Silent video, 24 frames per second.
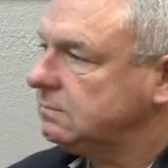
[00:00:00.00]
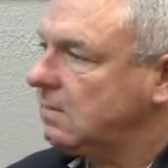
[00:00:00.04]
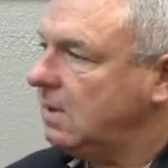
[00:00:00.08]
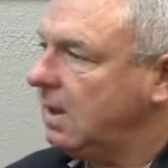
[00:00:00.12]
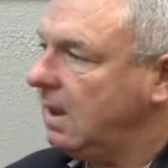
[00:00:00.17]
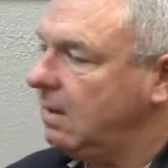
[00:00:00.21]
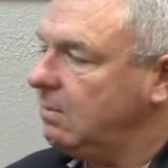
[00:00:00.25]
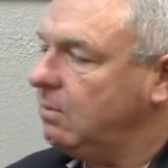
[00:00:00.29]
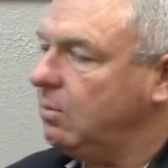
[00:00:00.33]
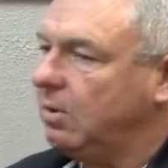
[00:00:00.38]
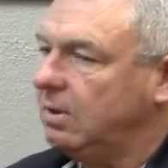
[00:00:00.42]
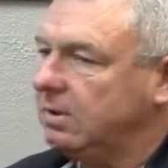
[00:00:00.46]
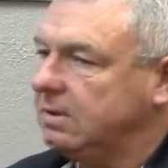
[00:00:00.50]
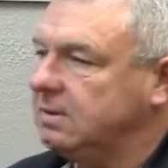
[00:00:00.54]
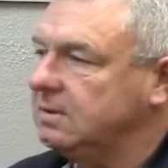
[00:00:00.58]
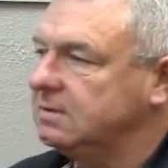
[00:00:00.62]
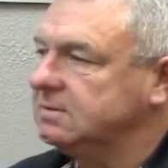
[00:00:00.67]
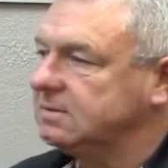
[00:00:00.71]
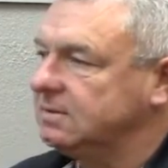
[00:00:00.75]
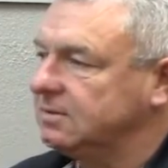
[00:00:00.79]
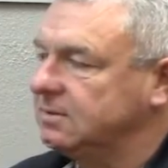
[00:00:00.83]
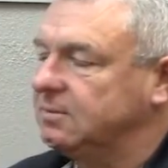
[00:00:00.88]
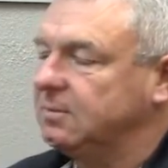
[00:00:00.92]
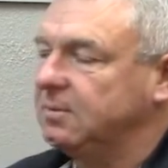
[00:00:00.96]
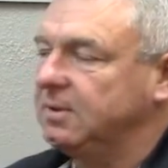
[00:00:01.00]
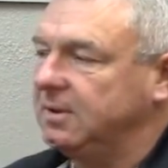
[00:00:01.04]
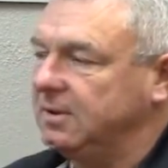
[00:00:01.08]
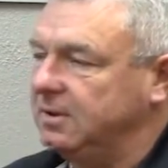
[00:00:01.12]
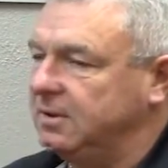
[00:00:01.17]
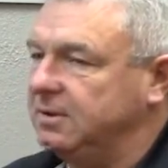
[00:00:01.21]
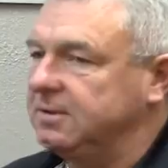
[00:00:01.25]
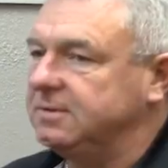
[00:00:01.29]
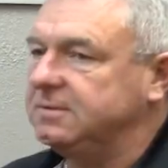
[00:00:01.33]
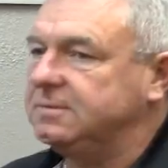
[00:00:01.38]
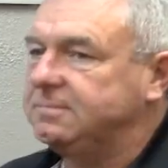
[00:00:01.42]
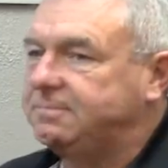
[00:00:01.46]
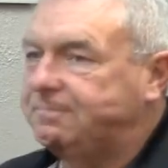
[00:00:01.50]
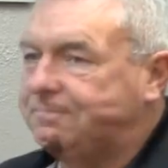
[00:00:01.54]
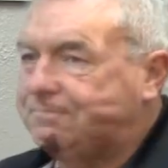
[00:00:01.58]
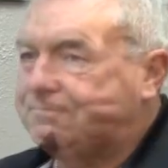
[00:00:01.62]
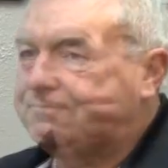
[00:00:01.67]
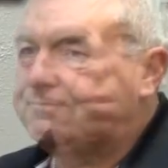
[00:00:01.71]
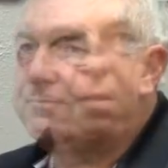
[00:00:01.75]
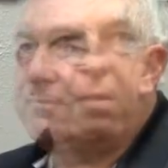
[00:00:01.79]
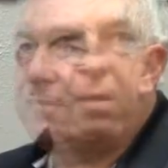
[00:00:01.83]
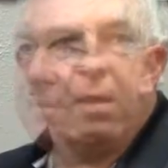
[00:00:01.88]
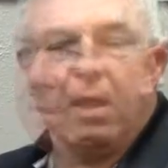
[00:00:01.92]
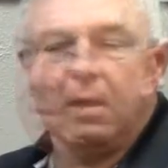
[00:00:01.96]
And boy, it does look really good.
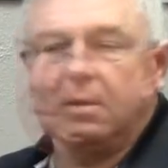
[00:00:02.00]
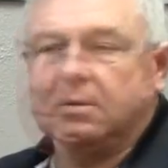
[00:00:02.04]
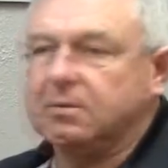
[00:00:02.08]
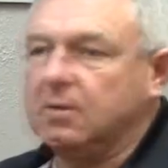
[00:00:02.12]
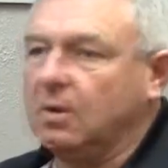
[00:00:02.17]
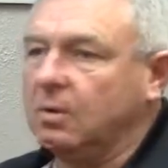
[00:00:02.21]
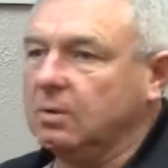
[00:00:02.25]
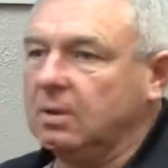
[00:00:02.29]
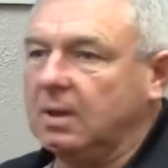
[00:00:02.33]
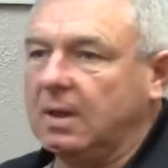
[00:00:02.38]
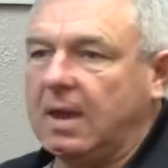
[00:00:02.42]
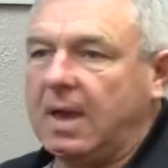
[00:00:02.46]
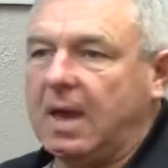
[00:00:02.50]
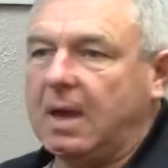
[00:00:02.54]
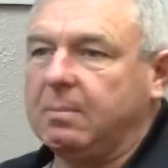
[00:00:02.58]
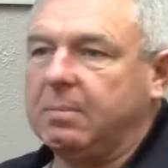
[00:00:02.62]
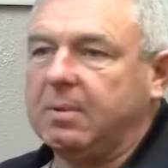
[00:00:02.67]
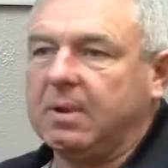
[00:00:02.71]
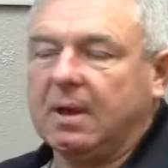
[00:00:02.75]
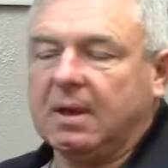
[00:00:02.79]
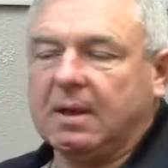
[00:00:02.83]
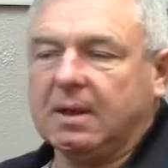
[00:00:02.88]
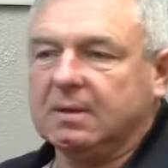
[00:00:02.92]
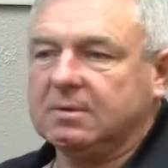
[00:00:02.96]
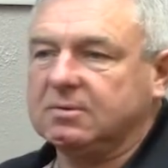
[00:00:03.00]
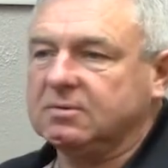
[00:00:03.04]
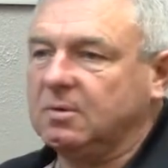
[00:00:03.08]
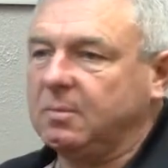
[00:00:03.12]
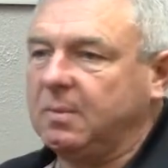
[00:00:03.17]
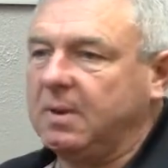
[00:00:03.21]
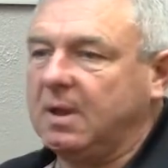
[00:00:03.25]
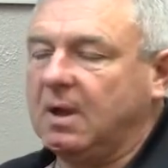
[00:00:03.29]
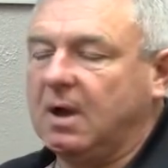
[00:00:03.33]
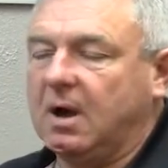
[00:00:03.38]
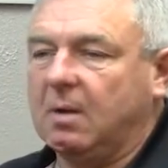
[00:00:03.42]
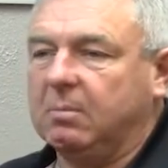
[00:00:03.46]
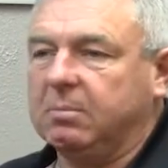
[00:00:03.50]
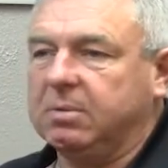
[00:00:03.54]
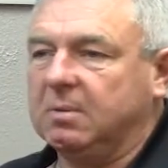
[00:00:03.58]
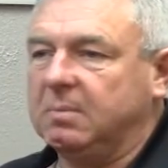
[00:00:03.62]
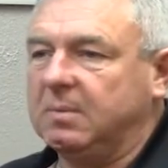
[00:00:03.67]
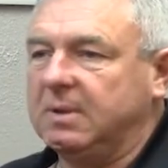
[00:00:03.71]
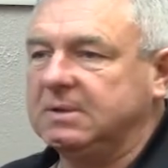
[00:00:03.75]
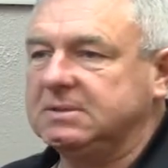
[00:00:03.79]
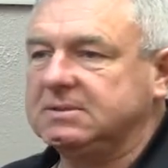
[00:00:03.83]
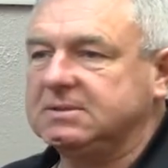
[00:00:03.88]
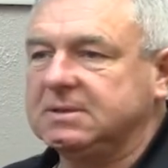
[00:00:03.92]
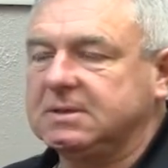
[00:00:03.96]
Yeah, totally happy. I get so many
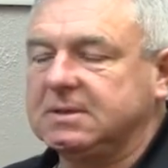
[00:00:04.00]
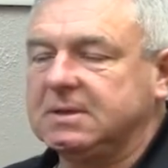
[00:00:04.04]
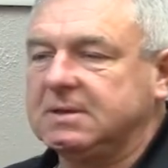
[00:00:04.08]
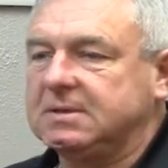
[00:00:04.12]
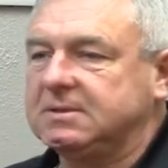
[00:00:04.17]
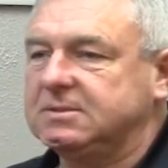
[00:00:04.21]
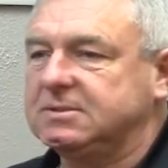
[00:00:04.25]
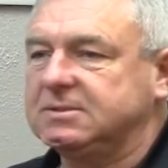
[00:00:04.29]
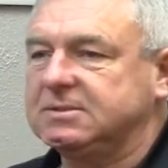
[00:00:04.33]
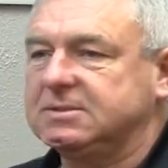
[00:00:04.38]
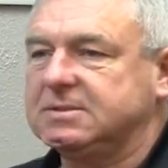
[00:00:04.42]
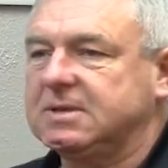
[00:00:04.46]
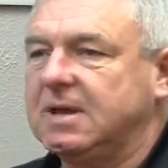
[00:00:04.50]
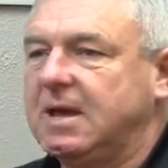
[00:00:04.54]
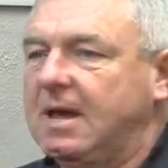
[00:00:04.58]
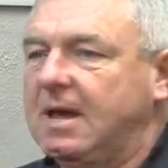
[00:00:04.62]
compliments, and it just